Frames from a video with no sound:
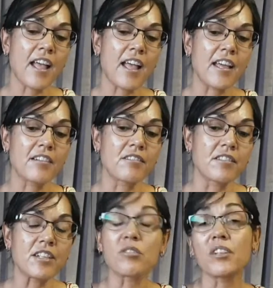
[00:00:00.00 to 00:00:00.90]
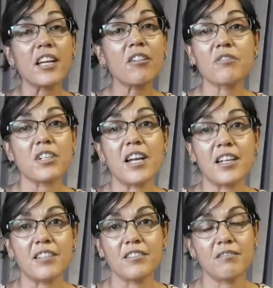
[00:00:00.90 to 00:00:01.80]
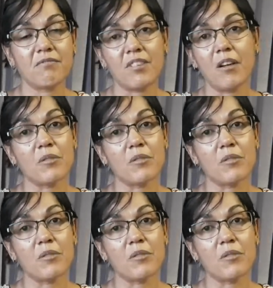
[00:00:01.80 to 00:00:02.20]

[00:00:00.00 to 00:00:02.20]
and they took care of Shani. I